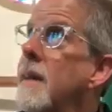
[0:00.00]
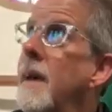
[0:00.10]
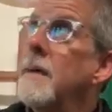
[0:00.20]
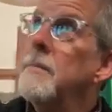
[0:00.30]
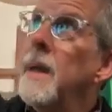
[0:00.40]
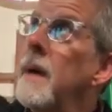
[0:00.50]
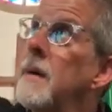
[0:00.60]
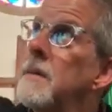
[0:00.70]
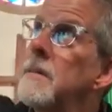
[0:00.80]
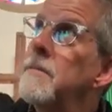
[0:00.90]
came
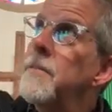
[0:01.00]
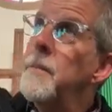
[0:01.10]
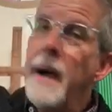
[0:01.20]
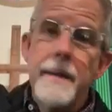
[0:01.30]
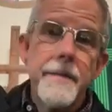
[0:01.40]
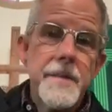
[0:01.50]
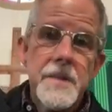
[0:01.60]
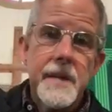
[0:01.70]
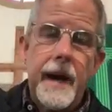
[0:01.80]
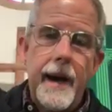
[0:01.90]
down from out of the
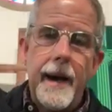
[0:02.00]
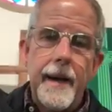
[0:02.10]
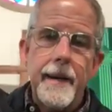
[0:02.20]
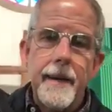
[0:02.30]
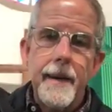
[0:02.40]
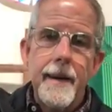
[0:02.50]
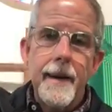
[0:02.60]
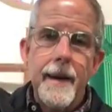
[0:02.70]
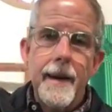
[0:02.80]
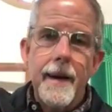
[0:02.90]
sky,
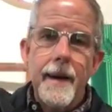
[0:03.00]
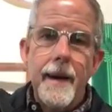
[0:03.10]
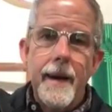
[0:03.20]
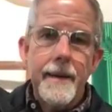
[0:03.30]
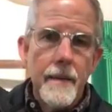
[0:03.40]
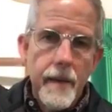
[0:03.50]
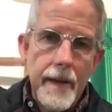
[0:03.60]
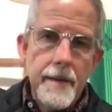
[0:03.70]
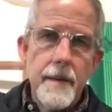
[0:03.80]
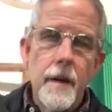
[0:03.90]
and it
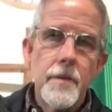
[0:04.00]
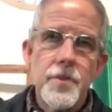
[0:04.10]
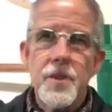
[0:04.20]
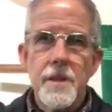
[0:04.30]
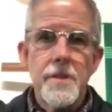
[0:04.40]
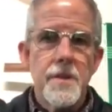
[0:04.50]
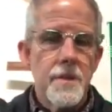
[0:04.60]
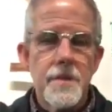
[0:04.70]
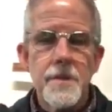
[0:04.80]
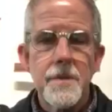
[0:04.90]
landed on
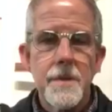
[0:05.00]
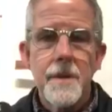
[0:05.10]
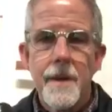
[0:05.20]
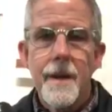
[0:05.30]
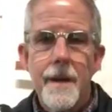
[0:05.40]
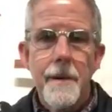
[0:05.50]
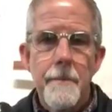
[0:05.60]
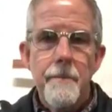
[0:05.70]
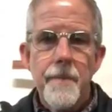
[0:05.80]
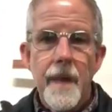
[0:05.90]
Jesus.
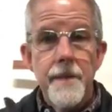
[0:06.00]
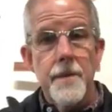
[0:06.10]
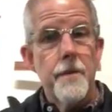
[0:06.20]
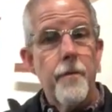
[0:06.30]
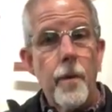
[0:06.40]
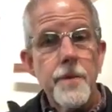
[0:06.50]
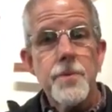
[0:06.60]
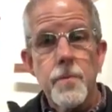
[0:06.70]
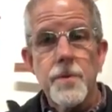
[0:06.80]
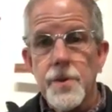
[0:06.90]
And then a
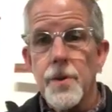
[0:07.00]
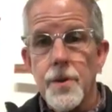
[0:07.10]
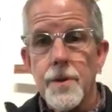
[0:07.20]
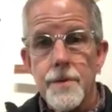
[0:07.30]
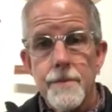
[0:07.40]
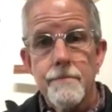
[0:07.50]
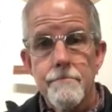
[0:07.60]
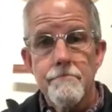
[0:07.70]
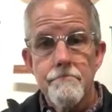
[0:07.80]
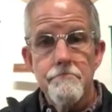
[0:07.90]
voice was heard,
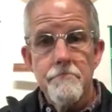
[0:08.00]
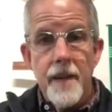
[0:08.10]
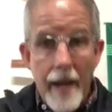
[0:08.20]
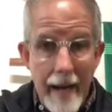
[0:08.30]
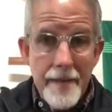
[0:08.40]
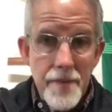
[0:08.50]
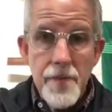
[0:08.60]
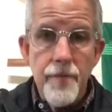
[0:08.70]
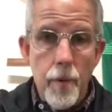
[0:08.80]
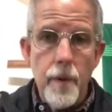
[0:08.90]

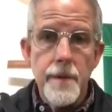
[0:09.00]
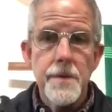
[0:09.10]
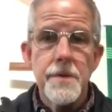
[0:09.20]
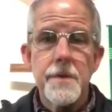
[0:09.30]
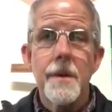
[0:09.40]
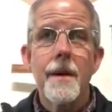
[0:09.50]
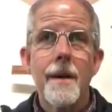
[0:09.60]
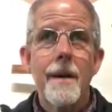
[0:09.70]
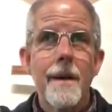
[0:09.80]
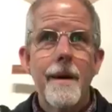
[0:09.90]
God's voice.
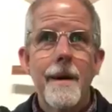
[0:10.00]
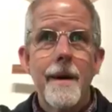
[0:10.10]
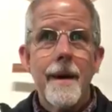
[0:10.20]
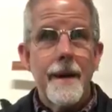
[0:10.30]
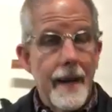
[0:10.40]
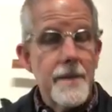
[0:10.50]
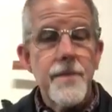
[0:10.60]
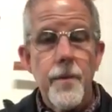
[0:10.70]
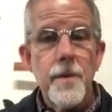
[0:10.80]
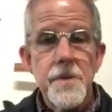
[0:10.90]
And God's
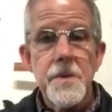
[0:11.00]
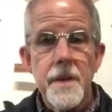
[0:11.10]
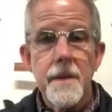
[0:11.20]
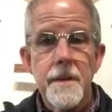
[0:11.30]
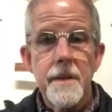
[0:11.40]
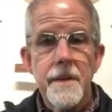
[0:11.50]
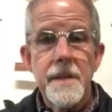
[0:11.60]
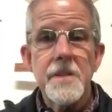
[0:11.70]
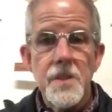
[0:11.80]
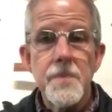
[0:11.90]
voice said,
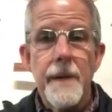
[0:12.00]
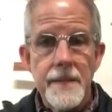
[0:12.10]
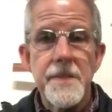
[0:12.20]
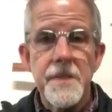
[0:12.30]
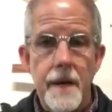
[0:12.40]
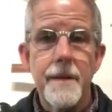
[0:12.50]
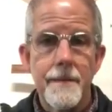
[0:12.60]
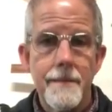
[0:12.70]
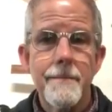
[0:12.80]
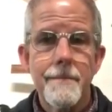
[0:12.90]
"This is my son,
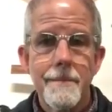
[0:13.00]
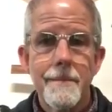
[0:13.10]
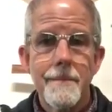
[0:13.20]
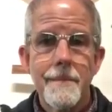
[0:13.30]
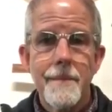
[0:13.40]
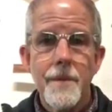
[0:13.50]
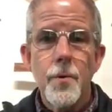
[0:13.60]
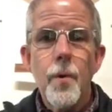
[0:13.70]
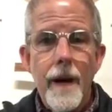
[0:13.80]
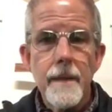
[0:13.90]

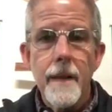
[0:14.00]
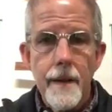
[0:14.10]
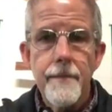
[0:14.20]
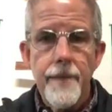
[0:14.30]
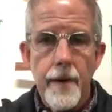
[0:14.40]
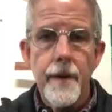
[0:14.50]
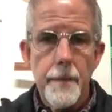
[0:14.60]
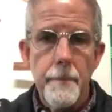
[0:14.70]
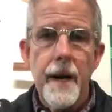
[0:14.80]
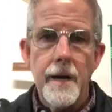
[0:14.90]
who I love
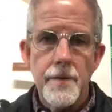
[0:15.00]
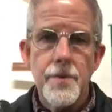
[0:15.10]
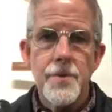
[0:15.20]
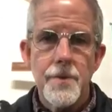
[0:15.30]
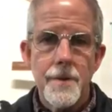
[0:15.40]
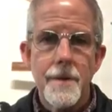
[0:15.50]
very much